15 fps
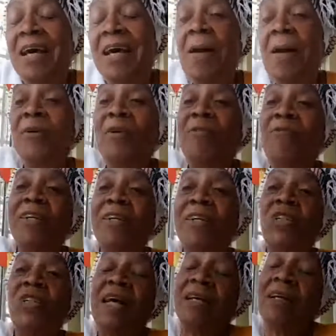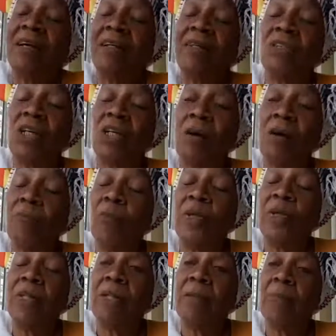But eventually I got a job
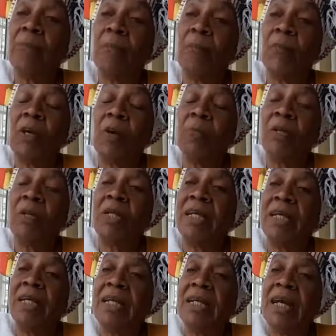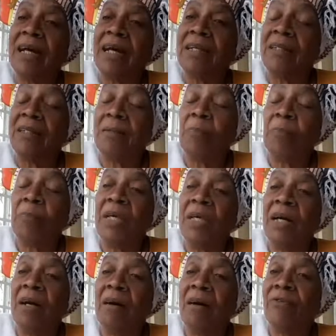with the company that handled the
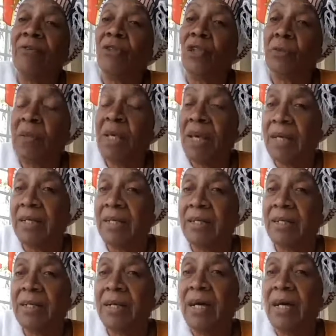PR for Jamaica.